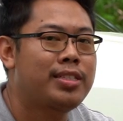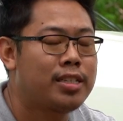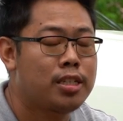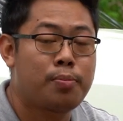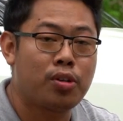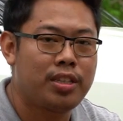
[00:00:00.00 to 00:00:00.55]
there's
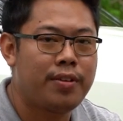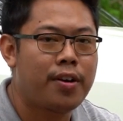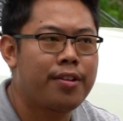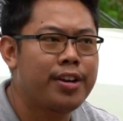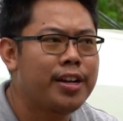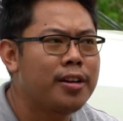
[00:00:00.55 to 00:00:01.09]
a sporty
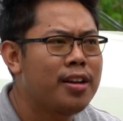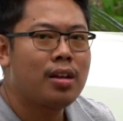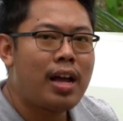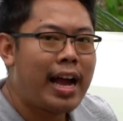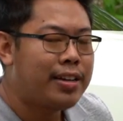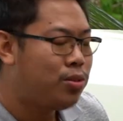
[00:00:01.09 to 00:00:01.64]
variant.
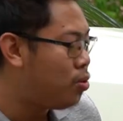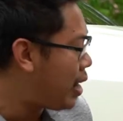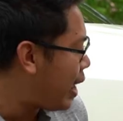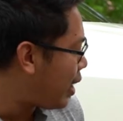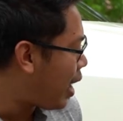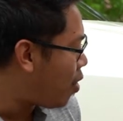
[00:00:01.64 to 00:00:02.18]
I do
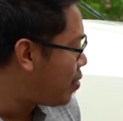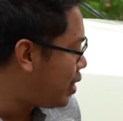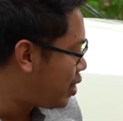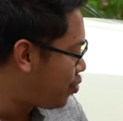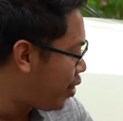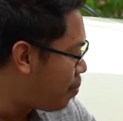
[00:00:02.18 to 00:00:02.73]
like how
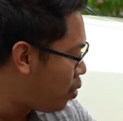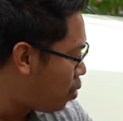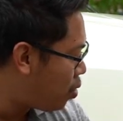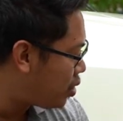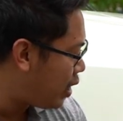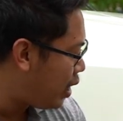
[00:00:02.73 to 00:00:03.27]
this rim
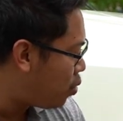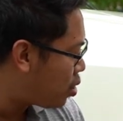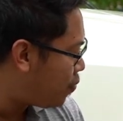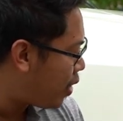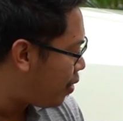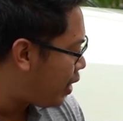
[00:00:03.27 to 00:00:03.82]
looks. It looks
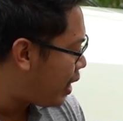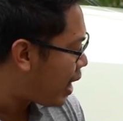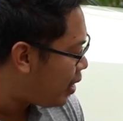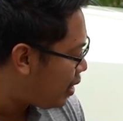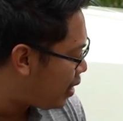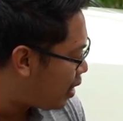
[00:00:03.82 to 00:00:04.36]
very
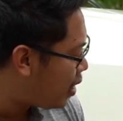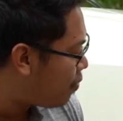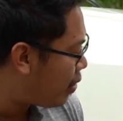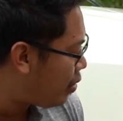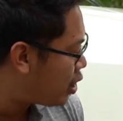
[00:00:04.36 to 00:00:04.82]
elegant, very